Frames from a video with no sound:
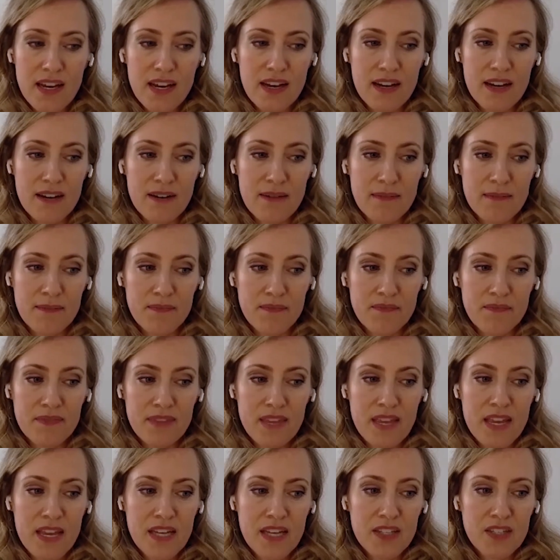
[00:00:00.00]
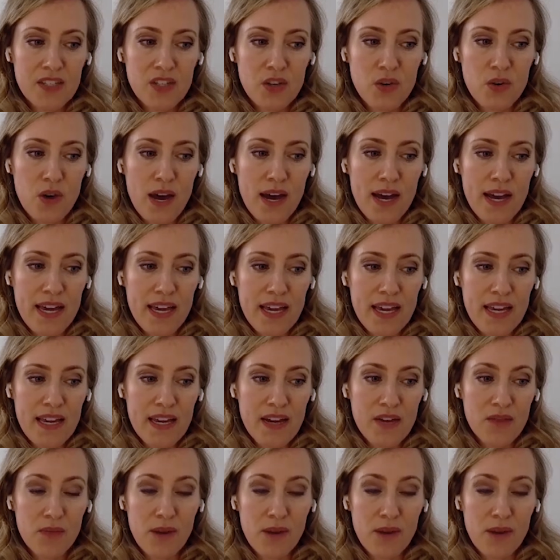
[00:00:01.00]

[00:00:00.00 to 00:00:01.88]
Um, so I,